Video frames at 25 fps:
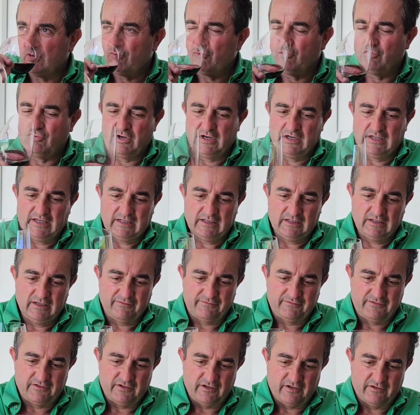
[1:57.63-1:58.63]
really
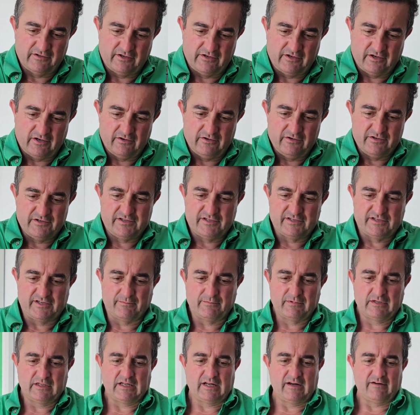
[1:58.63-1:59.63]
lifted on the nose. There's
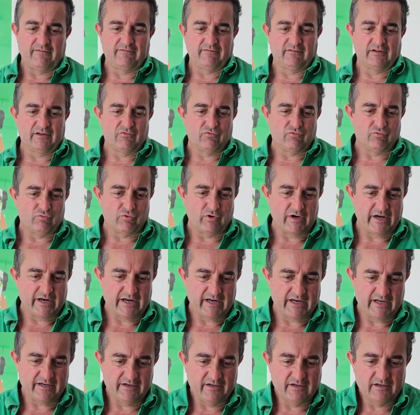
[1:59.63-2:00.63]
some lovely
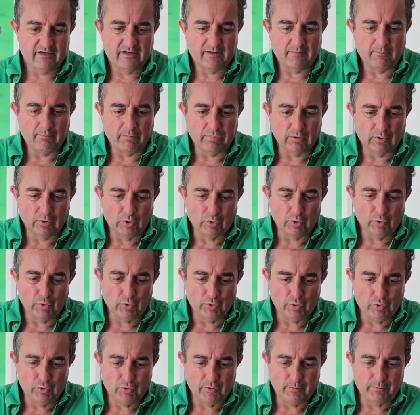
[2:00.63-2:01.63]
red and
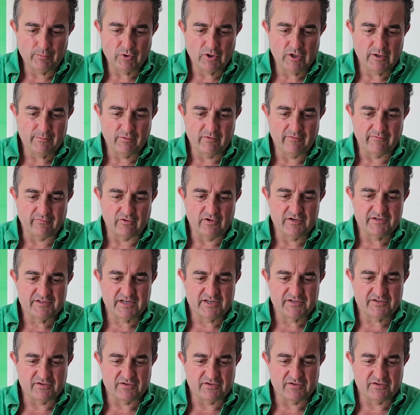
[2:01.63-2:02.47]
blue and purple fruits.